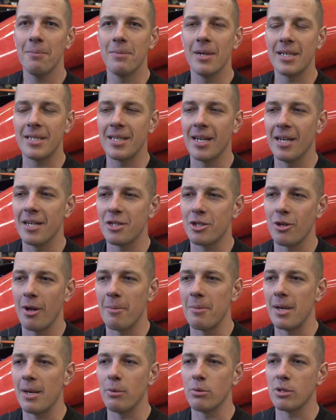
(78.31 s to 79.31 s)
But so
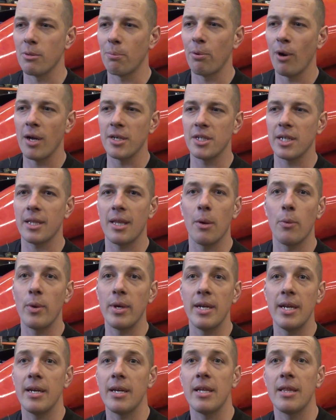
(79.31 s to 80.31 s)
I mean, it was a project that we
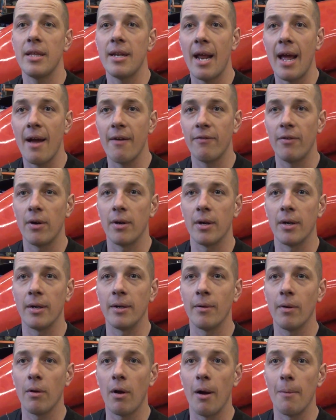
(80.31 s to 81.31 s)
didn't even have on
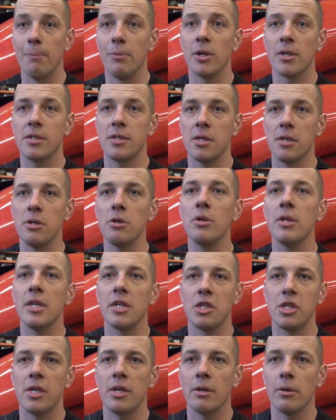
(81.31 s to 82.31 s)
our books to do
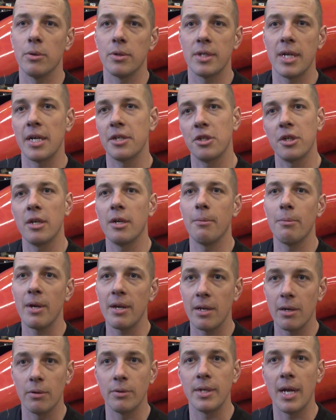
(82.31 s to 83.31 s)
this year. It was actually going to
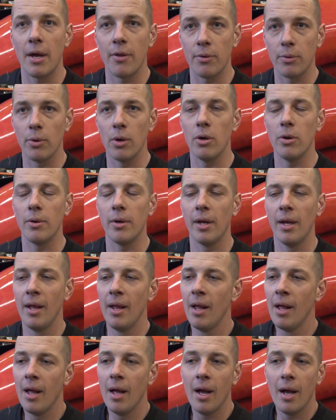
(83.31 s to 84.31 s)
be down the road.
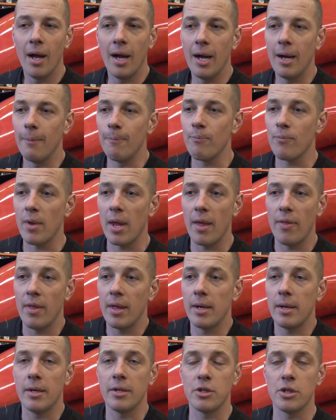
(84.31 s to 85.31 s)
And
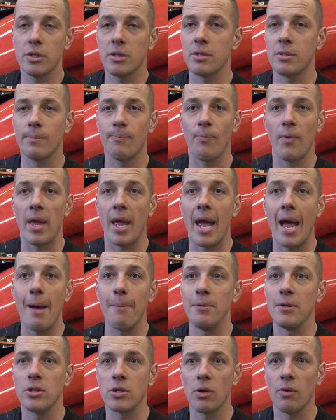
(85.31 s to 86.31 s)
then it
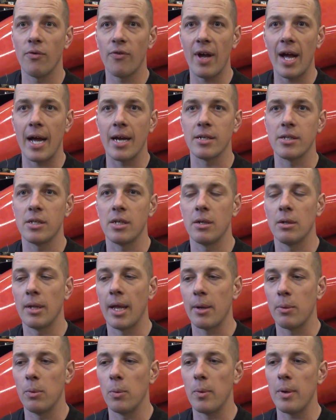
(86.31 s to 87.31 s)
happened so fast.
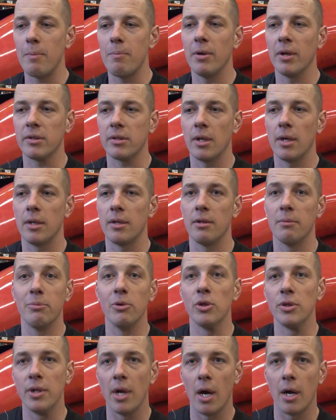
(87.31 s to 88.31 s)
Like when we built the
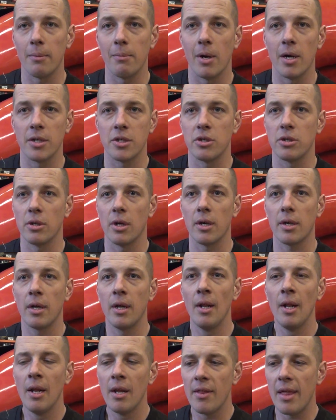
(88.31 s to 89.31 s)
Bulldog monster truck,
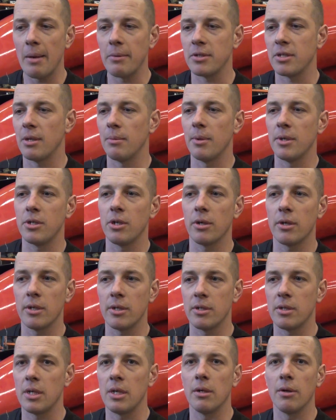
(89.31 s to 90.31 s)
that was something that took
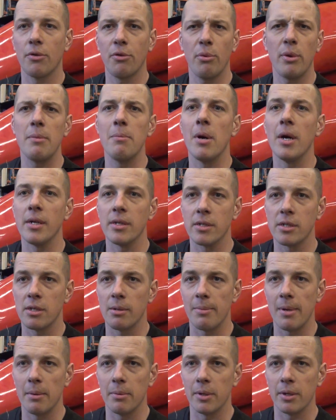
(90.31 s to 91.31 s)
us 3 months
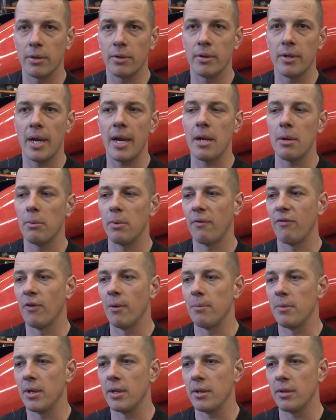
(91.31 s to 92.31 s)
to be able to create,
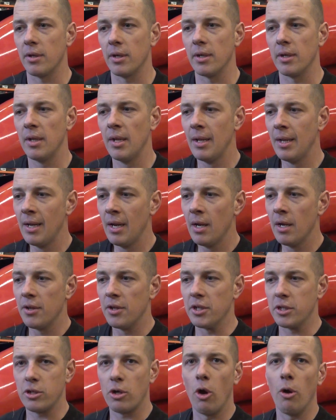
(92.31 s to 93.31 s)
from
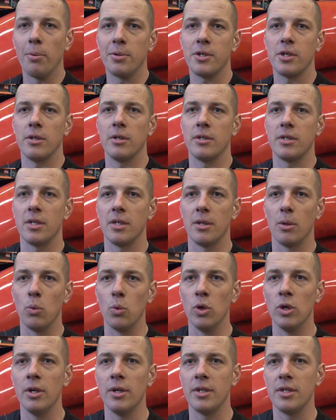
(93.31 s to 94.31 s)
the sculpture to the
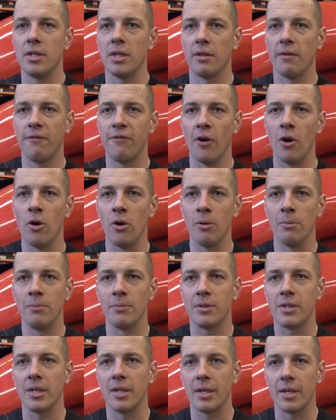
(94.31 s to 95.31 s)
wood to the
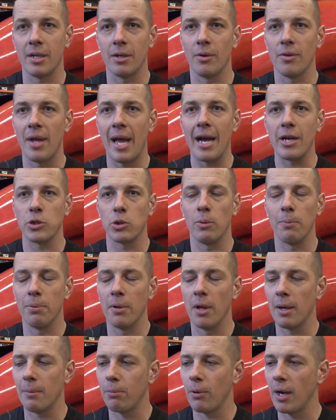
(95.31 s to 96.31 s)
foam to the actual
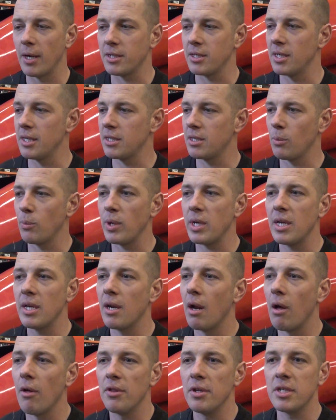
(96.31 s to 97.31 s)
plug process. We did
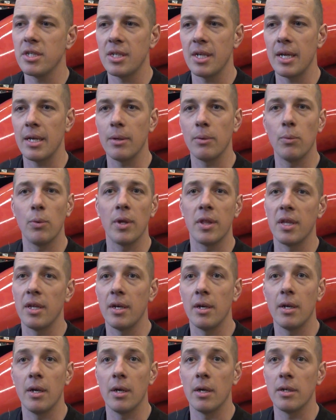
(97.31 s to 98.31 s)
all this thing
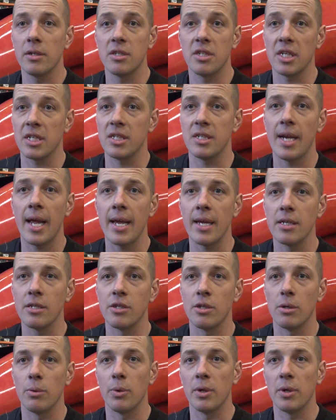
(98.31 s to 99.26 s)
within 6 days.